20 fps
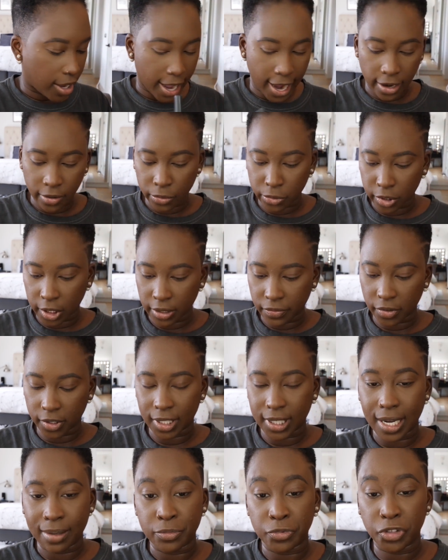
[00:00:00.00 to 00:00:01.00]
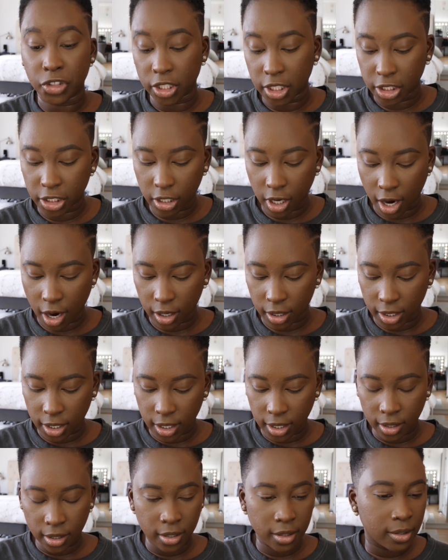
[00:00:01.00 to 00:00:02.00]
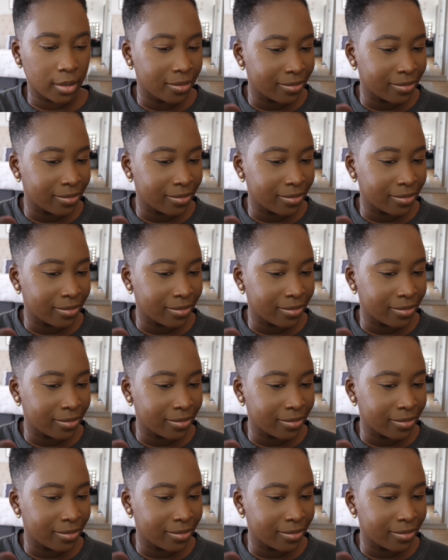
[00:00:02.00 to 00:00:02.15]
I really feel like I'm just talking.